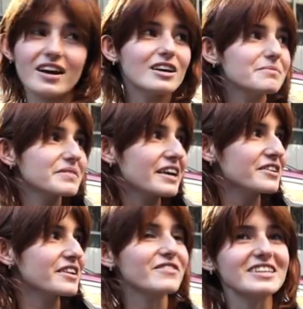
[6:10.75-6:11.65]
Um, I
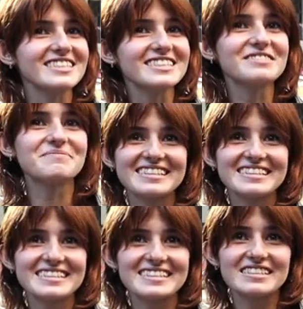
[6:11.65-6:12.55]
go to FIT. What do
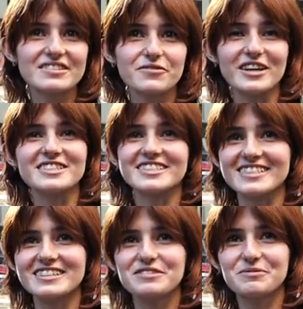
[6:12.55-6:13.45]
you study? Fashion
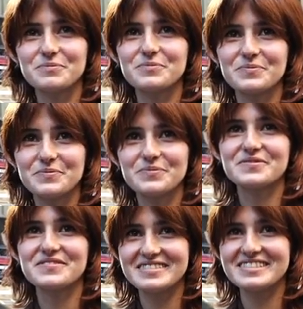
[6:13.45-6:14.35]
design. Fashion
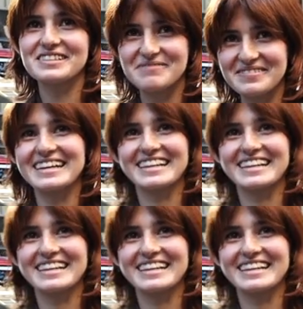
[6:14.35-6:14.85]
design, of yep. course.